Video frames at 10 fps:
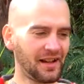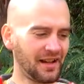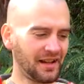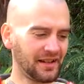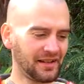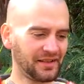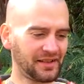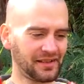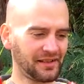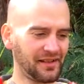And
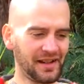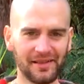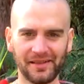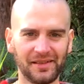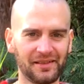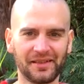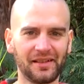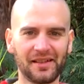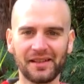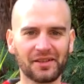I
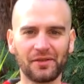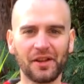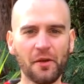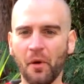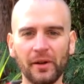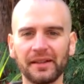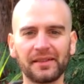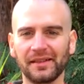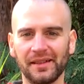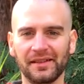just saw no point
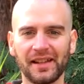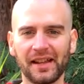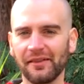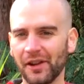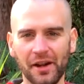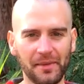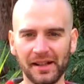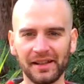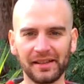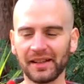in taking very
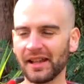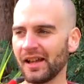many.